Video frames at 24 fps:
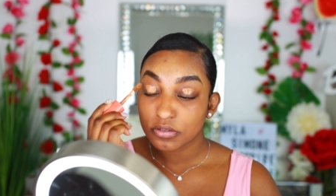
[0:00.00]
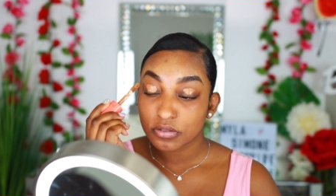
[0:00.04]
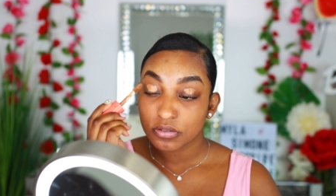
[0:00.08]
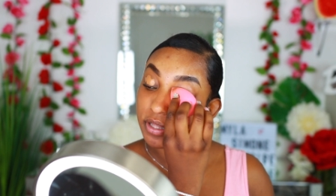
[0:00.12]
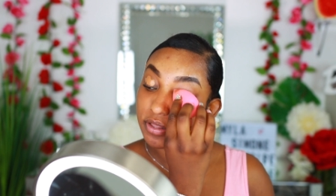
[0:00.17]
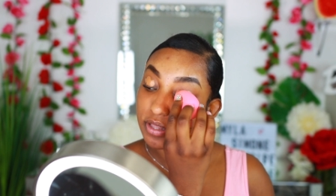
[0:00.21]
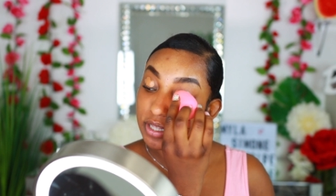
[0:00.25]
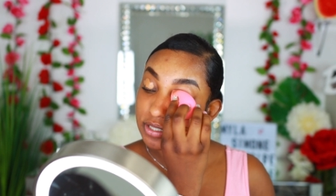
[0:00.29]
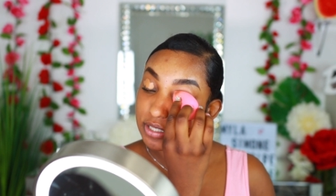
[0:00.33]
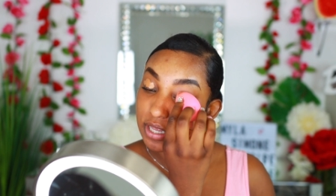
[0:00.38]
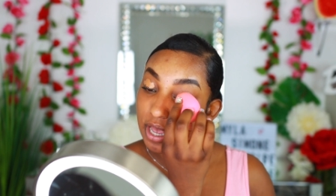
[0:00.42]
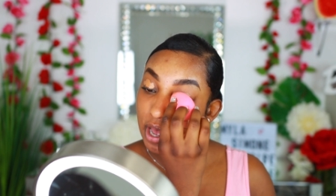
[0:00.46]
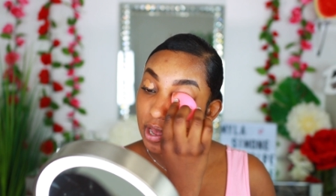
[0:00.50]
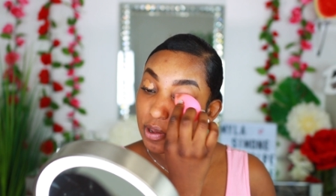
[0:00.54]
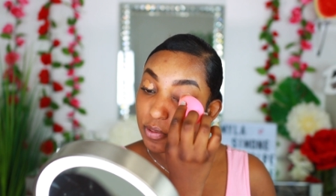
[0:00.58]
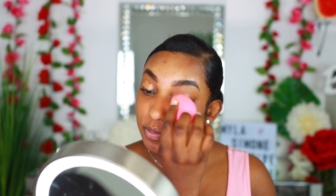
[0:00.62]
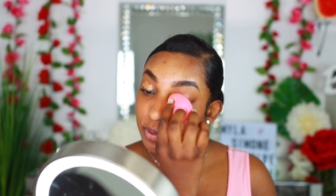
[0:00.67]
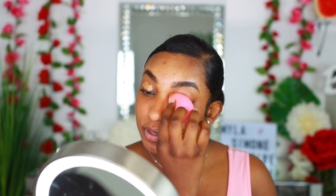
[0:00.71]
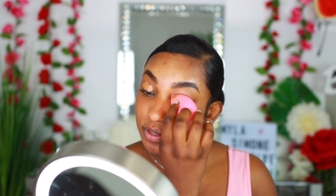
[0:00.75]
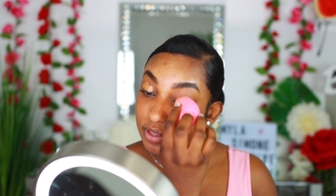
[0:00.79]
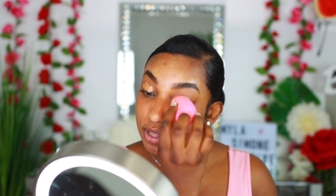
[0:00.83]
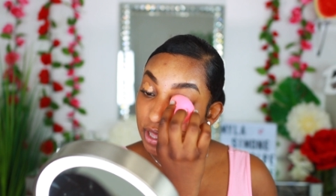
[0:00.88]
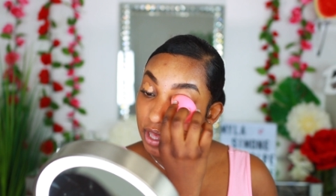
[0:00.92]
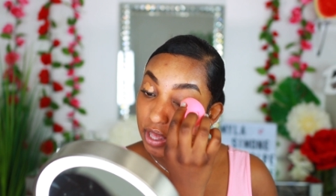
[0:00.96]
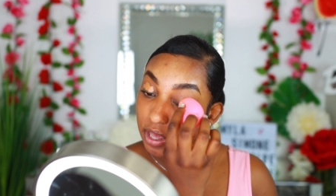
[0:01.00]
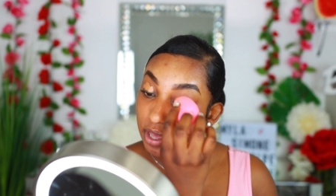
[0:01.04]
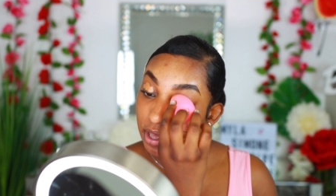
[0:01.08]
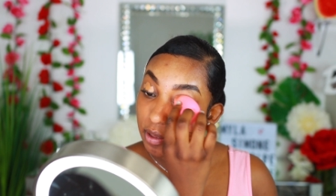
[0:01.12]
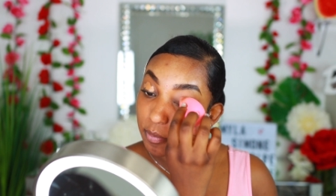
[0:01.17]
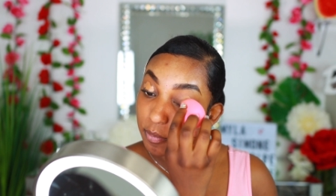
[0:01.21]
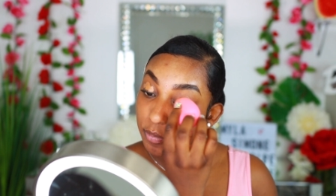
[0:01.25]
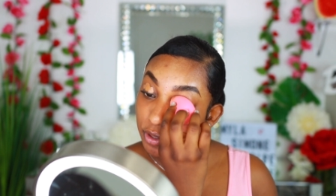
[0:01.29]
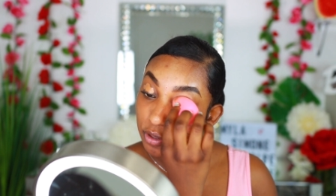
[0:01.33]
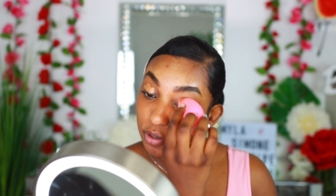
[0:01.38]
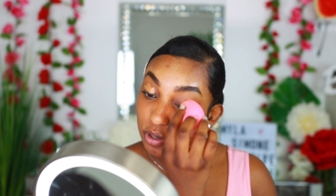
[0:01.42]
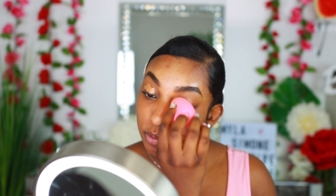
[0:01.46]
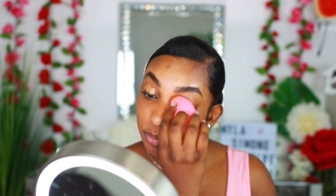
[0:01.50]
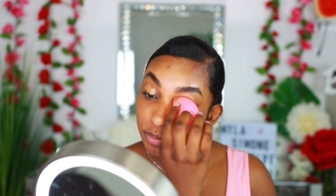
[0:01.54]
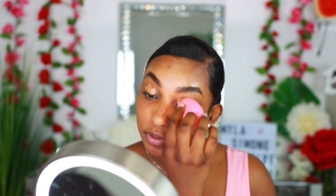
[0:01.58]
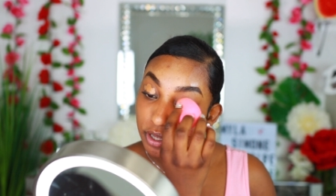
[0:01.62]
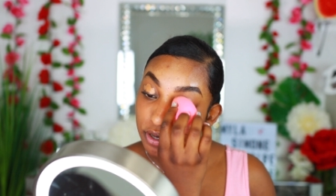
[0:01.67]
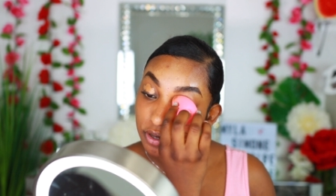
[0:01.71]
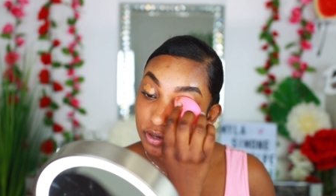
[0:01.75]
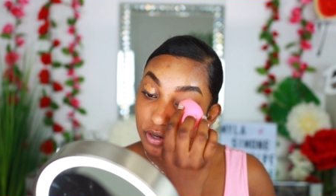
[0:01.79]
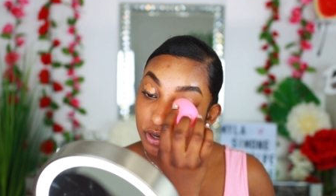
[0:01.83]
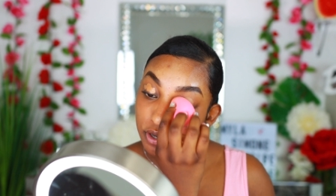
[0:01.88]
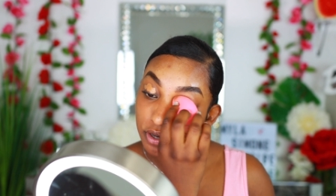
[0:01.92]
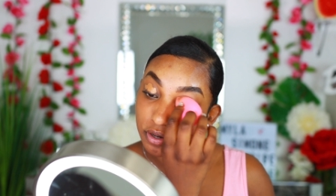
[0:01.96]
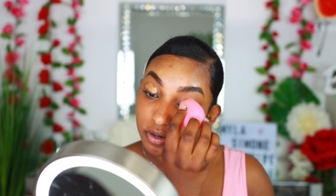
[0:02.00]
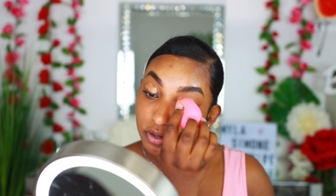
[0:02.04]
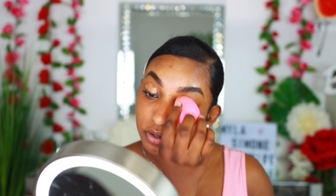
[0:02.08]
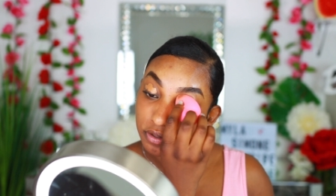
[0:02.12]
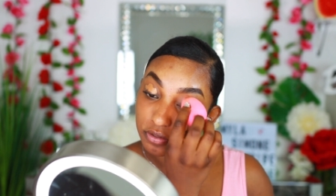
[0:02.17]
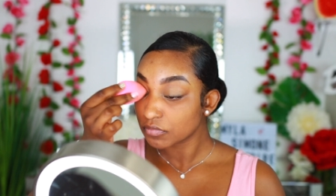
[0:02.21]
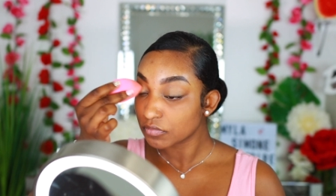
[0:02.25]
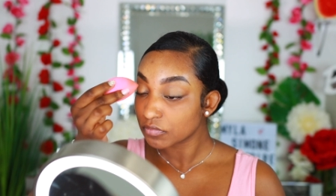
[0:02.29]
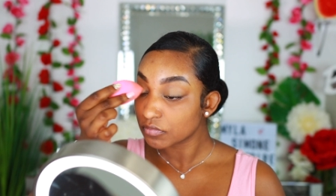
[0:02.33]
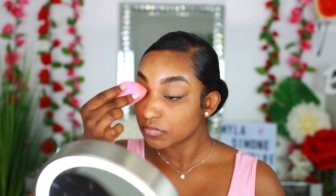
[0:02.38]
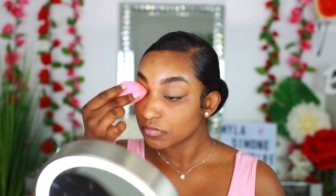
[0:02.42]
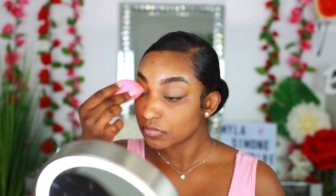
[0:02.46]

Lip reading: Blend this out with a beauty blender.